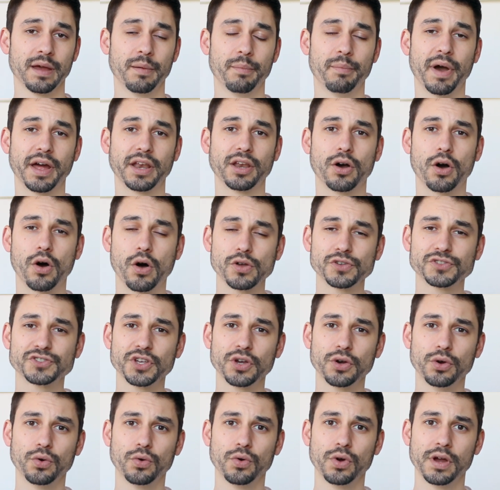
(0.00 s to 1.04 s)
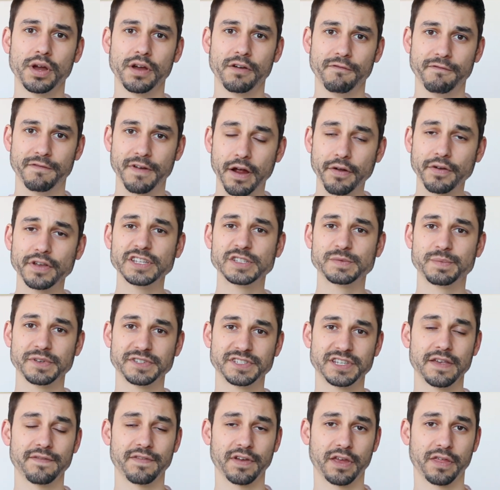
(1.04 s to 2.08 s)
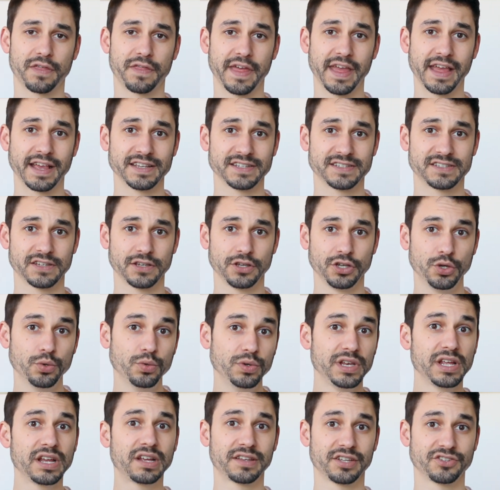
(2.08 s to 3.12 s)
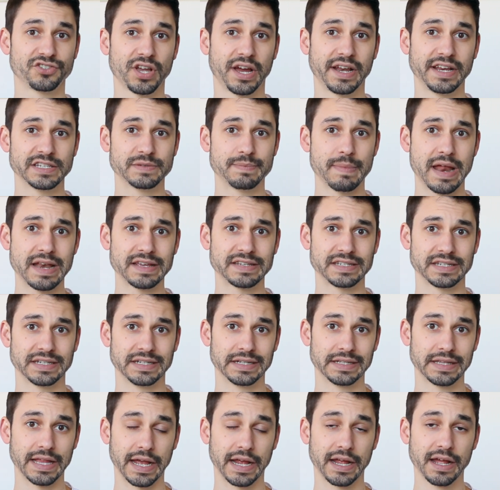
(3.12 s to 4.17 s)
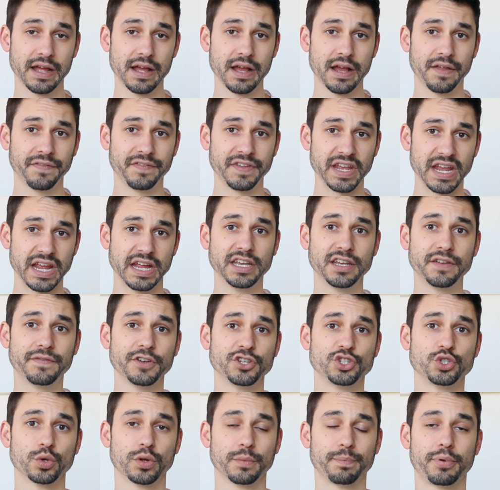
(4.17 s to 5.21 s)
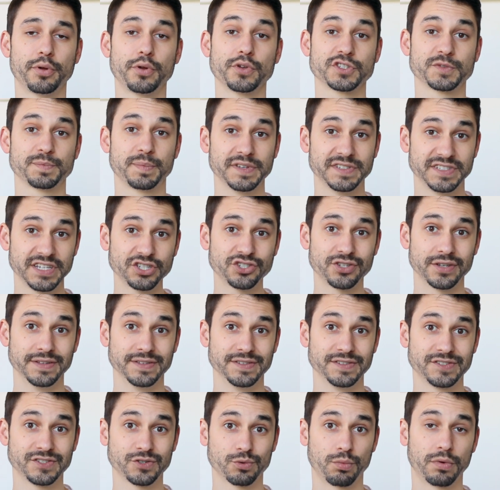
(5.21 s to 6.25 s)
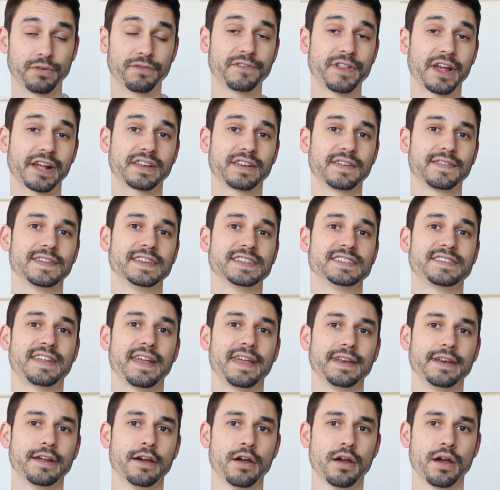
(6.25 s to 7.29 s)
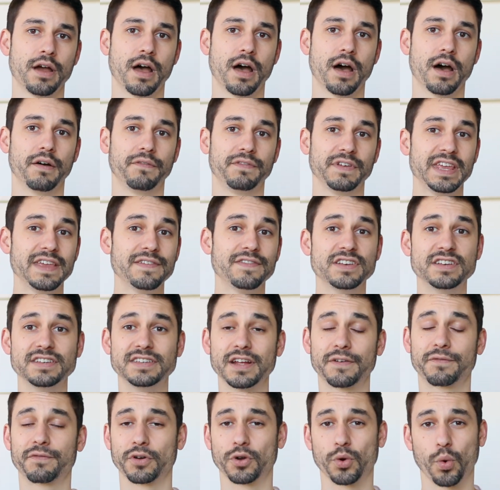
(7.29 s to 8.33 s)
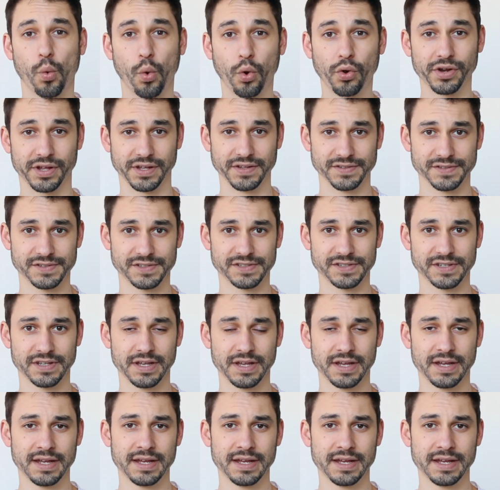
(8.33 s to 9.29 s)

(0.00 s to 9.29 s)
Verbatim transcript: but also very specific things unique to Chinese medicine, like the individual pulse positions reflecting the state of even different organs.